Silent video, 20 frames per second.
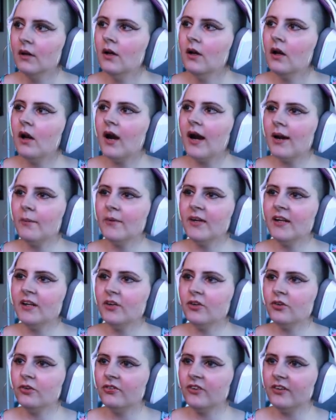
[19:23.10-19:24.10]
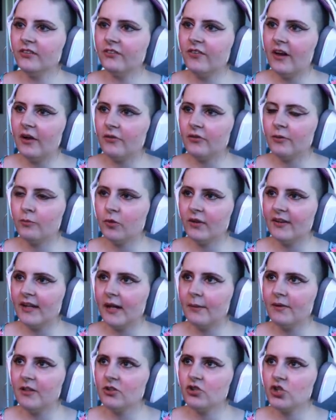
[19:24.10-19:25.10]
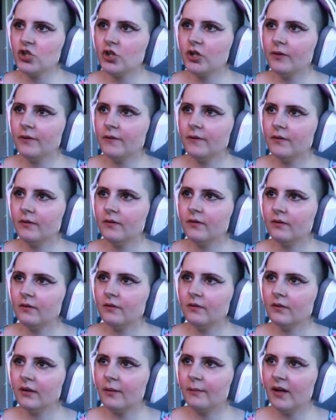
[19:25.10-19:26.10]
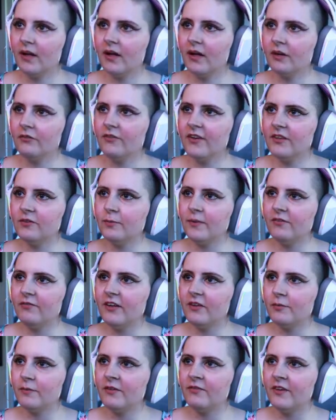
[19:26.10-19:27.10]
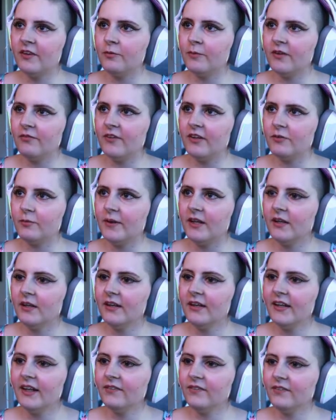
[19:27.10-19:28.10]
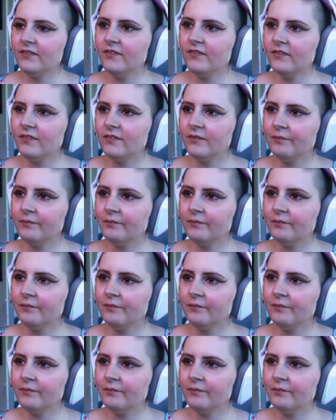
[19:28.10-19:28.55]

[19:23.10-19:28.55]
Alright, we need to do 6,000 more damage. Come on, face me, face me, face me, face me. Yes!